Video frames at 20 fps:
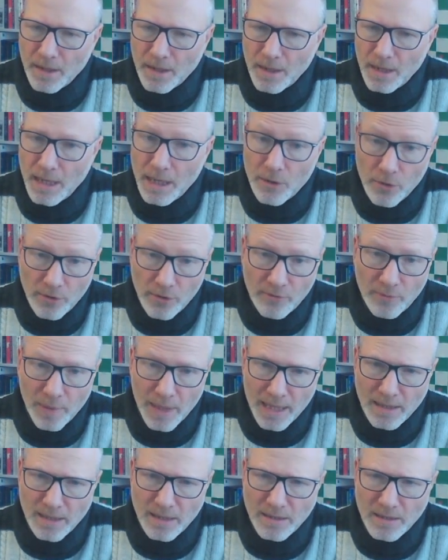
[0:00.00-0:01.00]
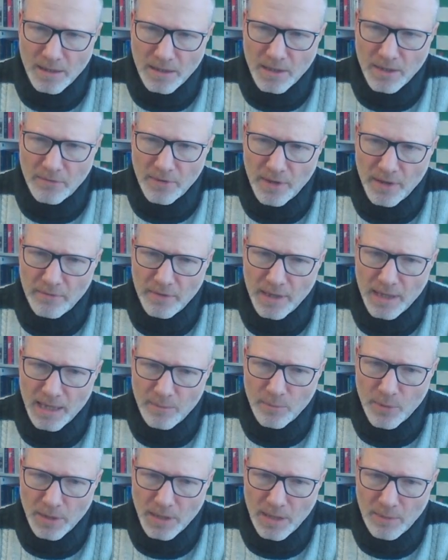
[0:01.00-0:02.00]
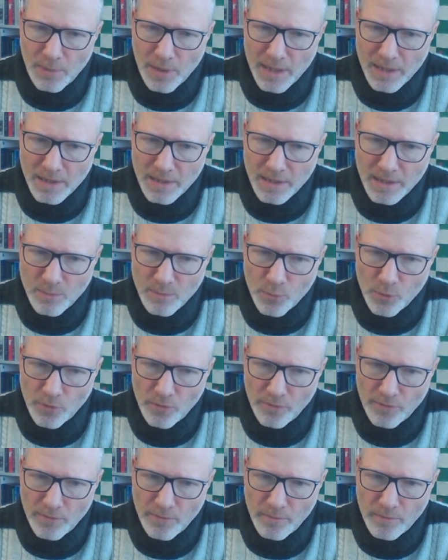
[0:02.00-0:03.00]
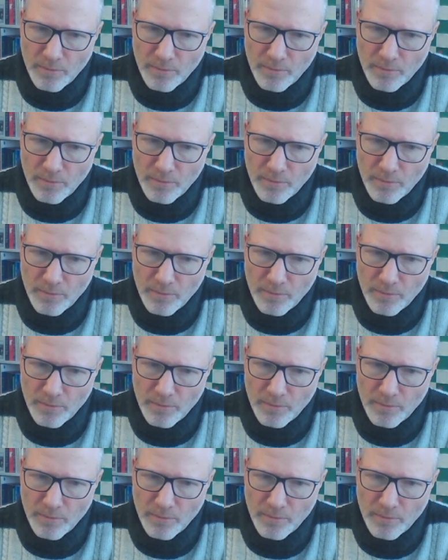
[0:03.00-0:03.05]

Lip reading: He could have played e6, e5 again, but he plays this move,